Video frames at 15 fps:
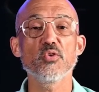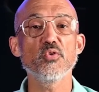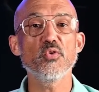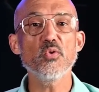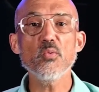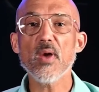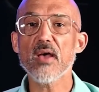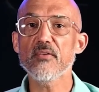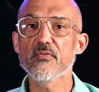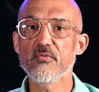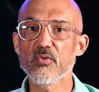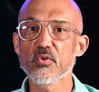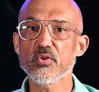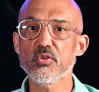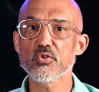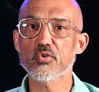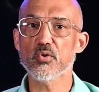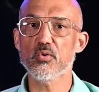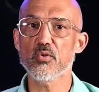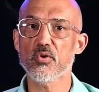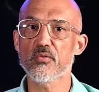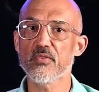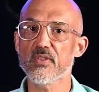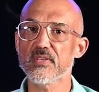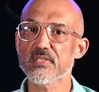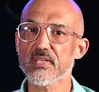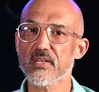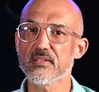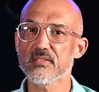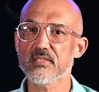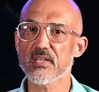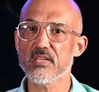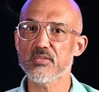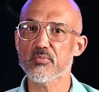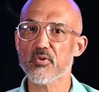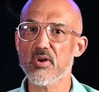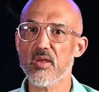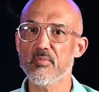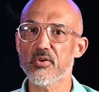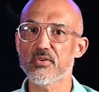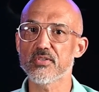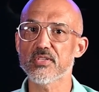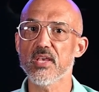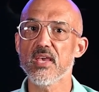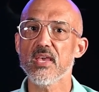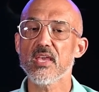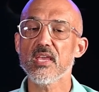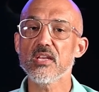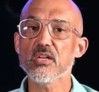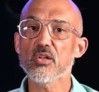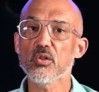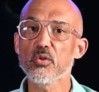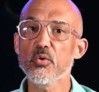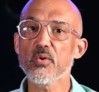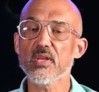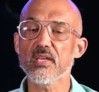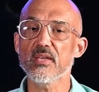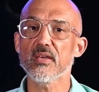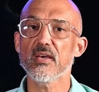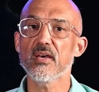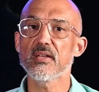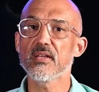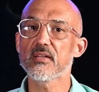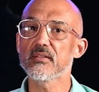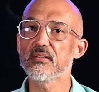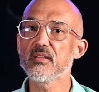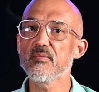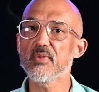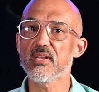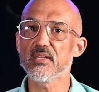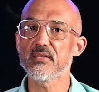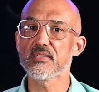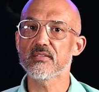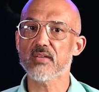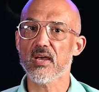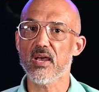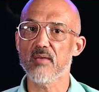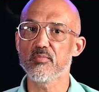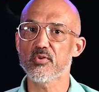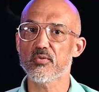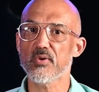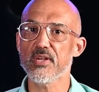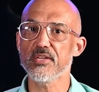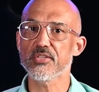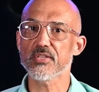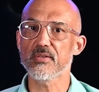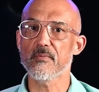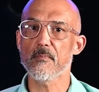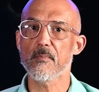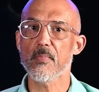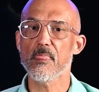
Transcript: You have full control over the second stage parameters, including an unlimited time duration.